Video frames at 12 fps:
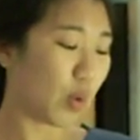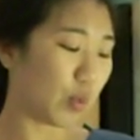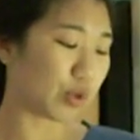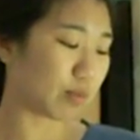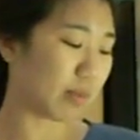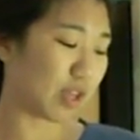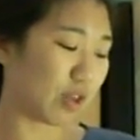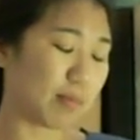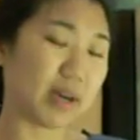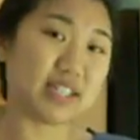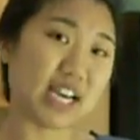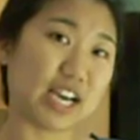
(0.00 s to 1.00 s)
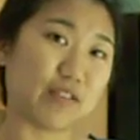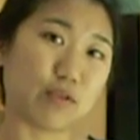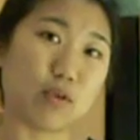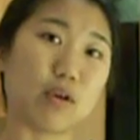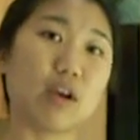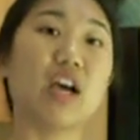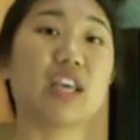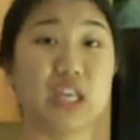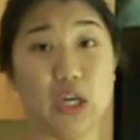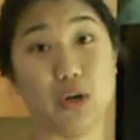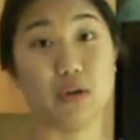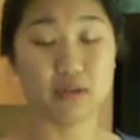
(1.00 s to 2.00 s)
which will make you pad thai for a
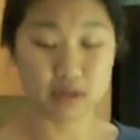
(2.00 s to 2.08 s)
year.